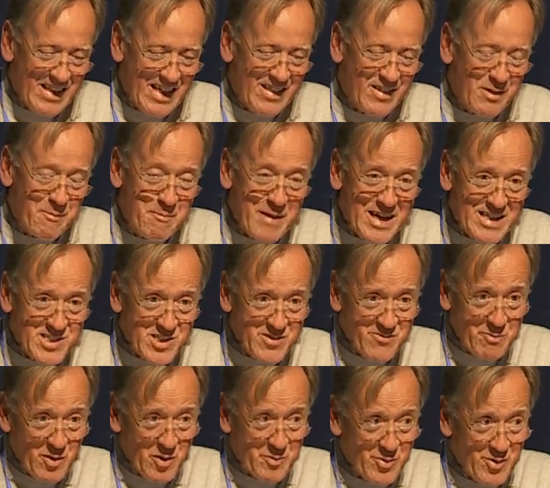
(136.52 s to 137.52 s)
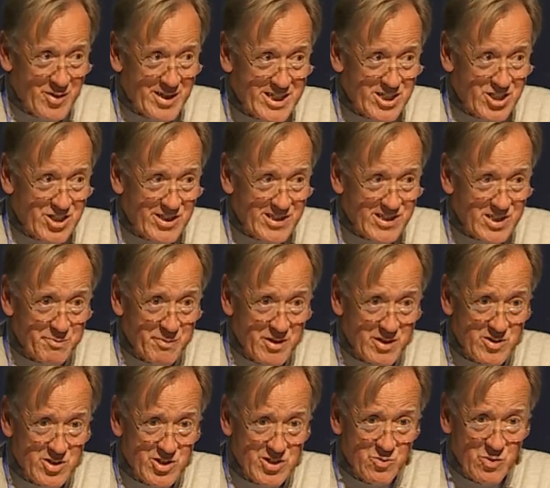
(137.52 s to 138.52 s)
the massive population
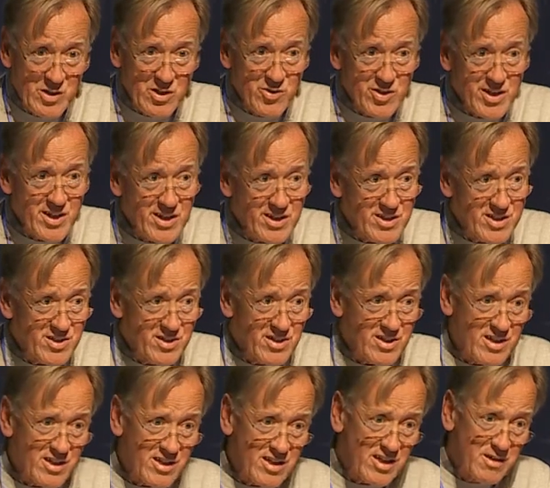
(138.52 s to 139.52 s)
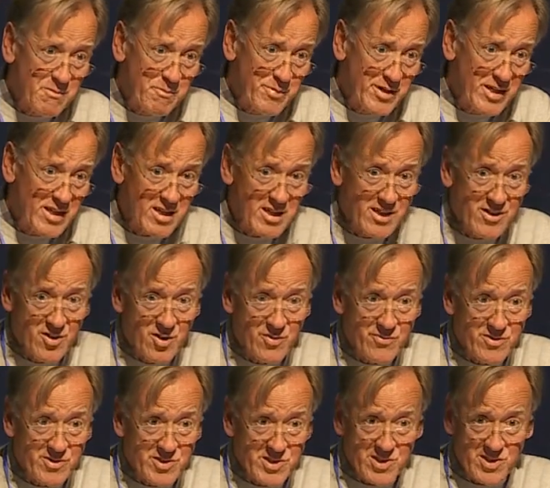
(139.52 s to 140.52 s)
explosion. We're looking at a completely
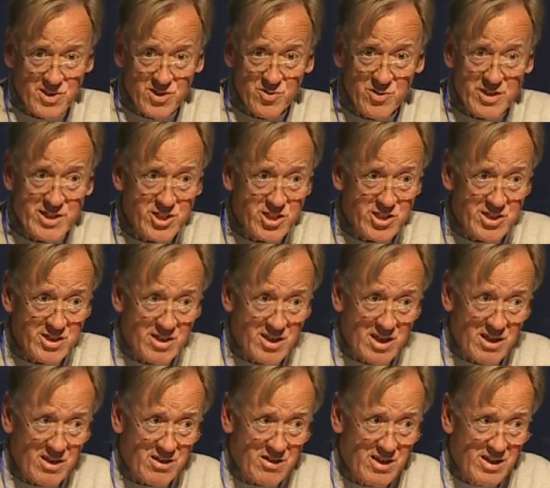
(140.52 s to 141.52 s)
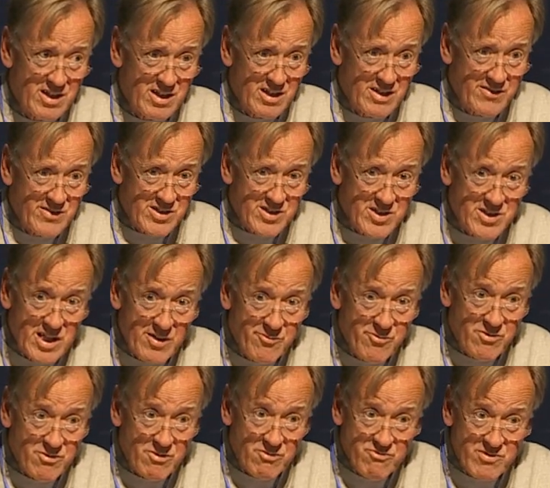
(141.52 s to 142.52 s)
novel situation now that's
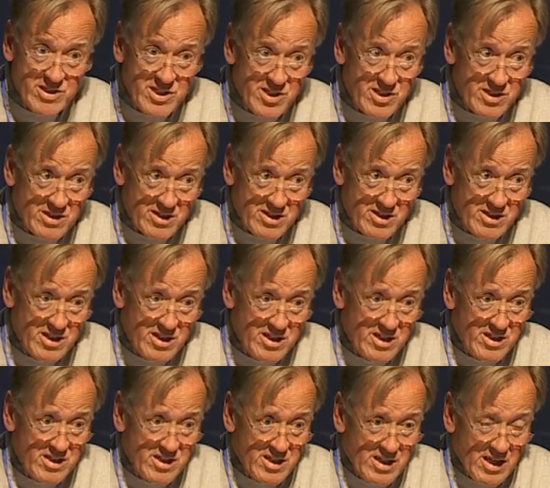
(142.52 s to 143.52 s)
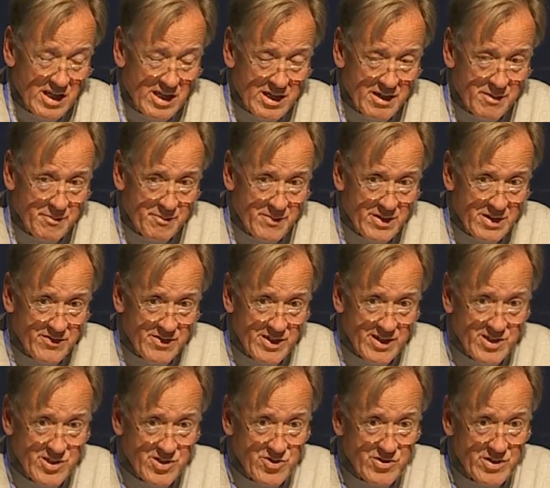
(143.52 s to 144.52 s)
never arisen in the
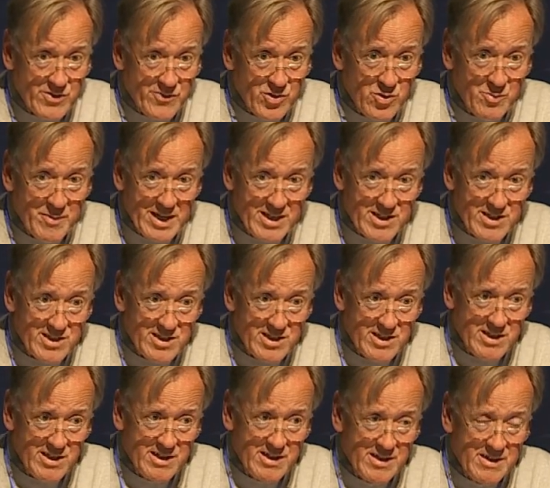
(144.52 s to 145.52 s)
history of humanity.